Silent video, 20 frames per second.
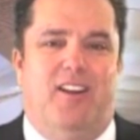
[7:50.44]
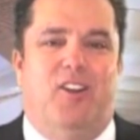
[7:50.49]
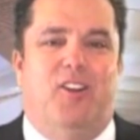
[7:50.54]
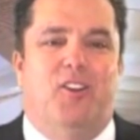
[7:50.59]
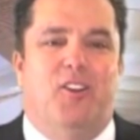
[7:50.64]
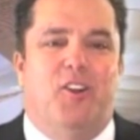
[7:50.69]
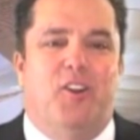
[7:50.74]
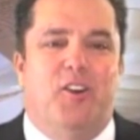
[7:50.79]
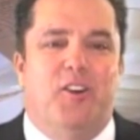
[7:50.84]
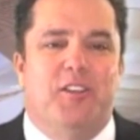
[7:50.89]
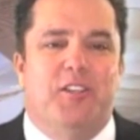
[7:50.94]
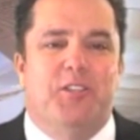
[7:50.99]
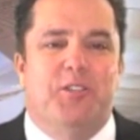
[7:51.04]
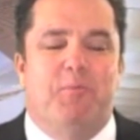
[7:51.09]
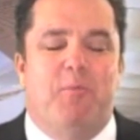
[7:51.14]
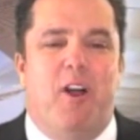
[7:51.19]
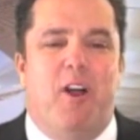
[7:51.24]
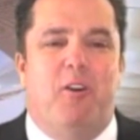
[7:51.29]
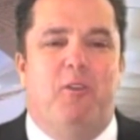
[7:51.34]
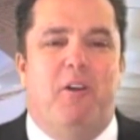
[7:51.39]
Learn the
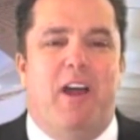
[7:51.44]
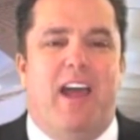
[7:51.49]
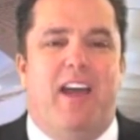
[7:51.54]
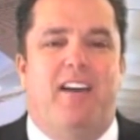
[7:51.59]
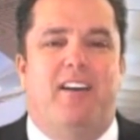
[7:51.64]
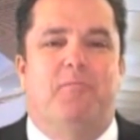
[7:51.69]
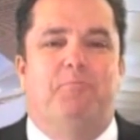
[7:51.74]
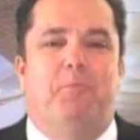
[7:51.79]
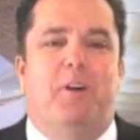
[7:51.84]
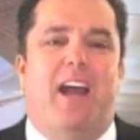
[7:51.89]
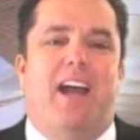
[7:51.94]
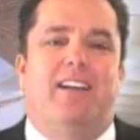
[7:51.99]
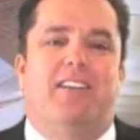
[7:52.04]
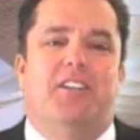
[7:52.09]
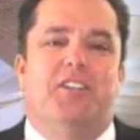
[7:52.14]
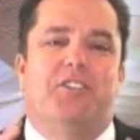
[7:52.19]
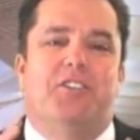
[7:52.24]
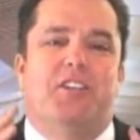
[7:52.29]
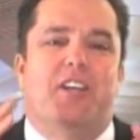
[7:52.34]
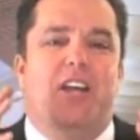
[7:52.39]
smart
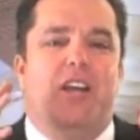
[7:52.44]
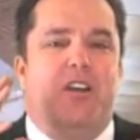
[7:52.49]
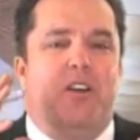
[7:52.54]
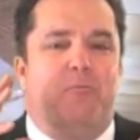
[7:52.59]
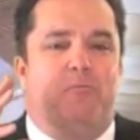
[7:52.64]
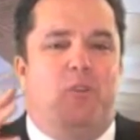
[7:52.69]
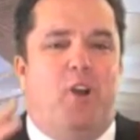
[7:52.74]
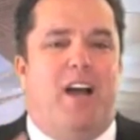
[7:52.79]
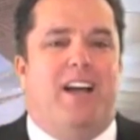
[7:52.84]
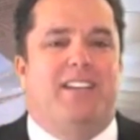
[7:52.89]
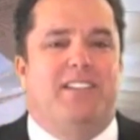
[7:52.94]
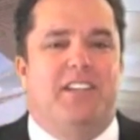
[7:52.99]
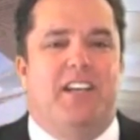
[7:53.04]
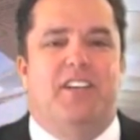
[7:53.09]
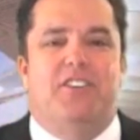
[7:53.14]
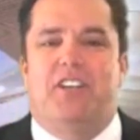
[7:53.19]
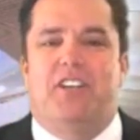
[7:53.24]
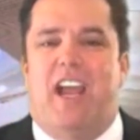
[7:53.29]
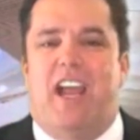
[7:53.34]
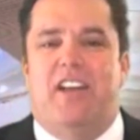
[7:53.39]
practice
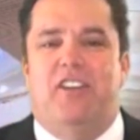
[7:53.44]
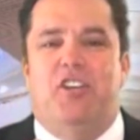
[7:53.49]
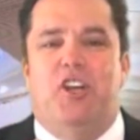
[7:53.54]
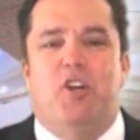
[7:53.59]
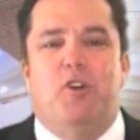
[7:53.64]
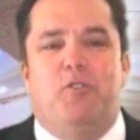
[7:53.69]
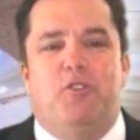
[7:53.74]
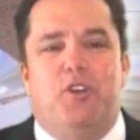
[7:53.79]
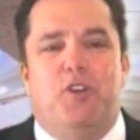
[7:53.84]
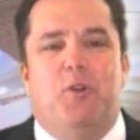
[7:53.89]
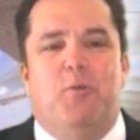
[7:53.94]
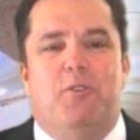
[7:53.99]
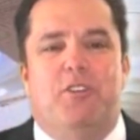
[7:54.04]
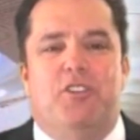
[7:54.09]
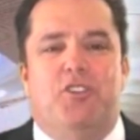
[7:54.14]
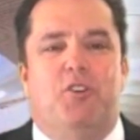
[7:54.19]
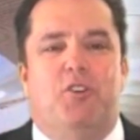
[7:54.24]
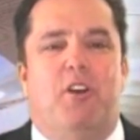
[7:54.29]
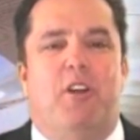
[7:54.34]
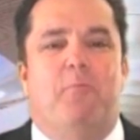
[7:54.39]
process, and you too will
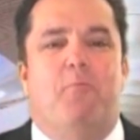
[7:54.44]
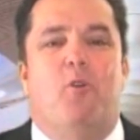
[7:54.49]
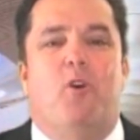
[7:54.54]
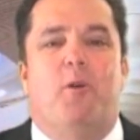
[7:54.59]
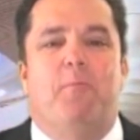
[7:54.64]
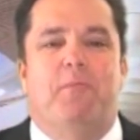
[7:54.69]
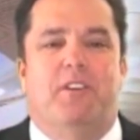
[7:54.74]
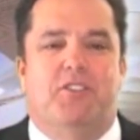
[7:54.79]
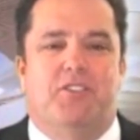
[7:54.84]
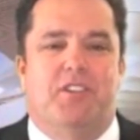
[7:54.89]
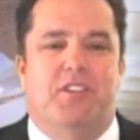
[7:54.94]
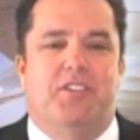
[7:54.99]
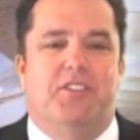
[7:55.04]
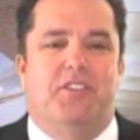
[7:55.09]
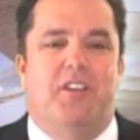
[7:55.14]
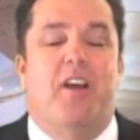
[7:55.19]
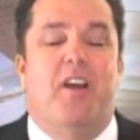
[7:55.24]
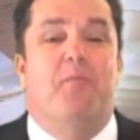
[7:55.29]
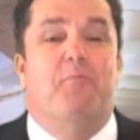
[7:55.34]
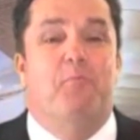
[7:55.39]
enjoy more
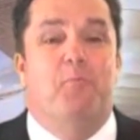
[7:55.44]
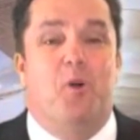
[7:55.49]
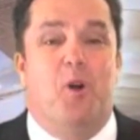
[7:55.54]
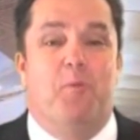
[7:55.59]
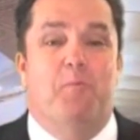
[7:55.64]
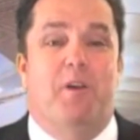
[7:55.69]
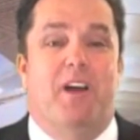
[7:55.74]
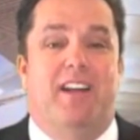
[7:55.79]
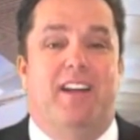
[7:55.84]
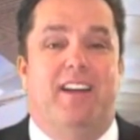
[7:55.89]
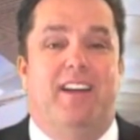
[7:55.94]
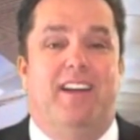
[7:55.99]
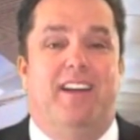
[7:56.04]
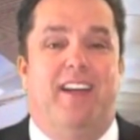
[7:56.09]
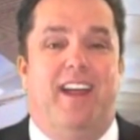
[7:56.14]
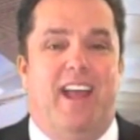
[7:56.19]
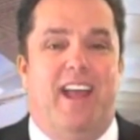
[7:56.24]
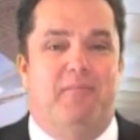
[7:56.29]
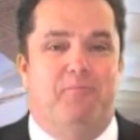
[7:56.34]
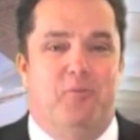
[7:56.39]
business, more money,
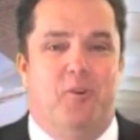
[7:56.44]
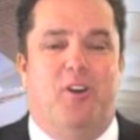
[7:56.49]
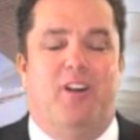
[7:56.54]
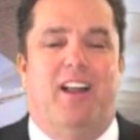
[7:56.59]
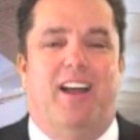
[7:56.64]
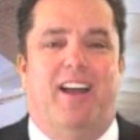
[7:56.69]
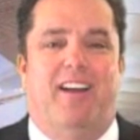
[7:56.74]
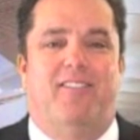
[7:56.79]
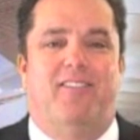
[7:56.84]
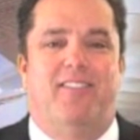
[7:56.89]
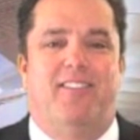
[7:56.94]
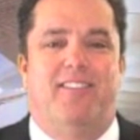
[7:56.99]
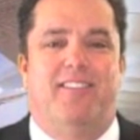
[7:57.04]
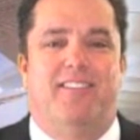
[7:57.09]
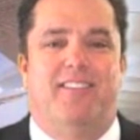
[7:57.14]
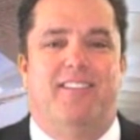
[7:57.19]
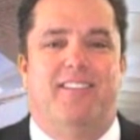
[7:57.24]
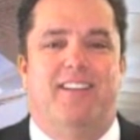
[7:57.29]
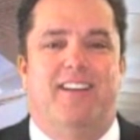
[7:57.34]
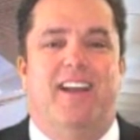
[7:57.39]
and more life.
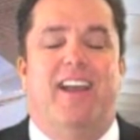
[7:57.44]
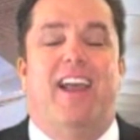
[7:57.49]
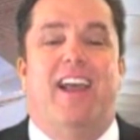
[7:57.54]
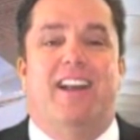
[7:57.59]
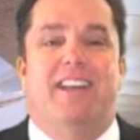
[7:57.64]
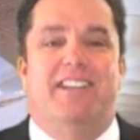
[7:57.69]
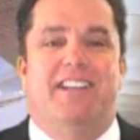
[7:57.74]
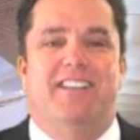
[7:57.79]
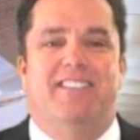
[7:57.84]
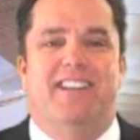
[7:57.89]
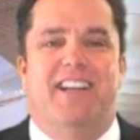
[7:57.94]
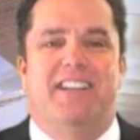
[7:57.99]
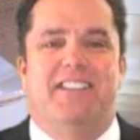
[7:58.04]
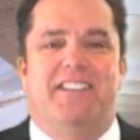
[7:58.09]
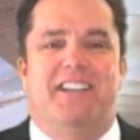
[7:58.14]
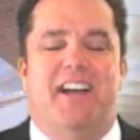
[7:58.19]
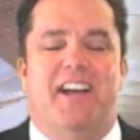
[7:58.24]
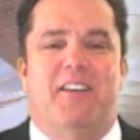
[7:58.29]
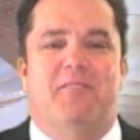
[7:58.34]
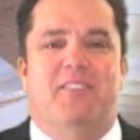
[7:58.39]
Until
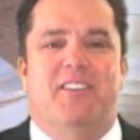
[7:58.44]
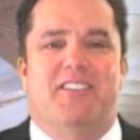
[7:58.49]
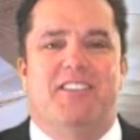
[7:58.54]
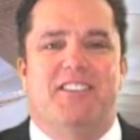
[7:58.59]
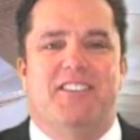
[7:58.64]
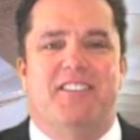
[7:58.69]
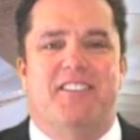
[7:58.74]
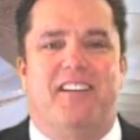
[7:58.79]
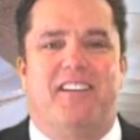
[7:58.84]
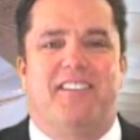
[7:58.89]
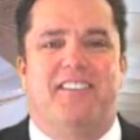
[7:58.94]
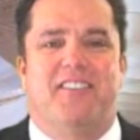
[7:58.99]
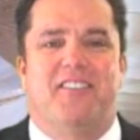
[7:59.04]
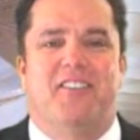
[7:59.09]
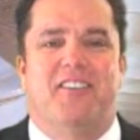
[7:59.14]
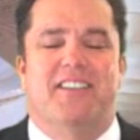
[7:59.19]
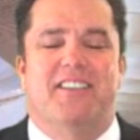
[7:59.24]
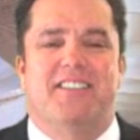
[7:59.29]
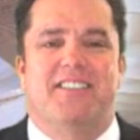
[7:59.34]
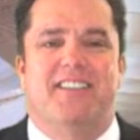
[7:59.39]
next time, this is Dr.
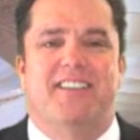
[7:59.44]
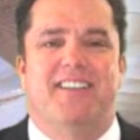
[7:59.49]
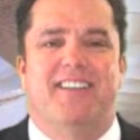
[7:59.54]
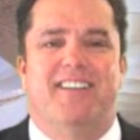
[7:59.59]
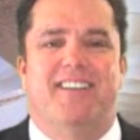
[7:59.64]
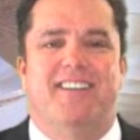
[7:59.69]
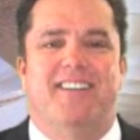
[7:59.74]
Chris.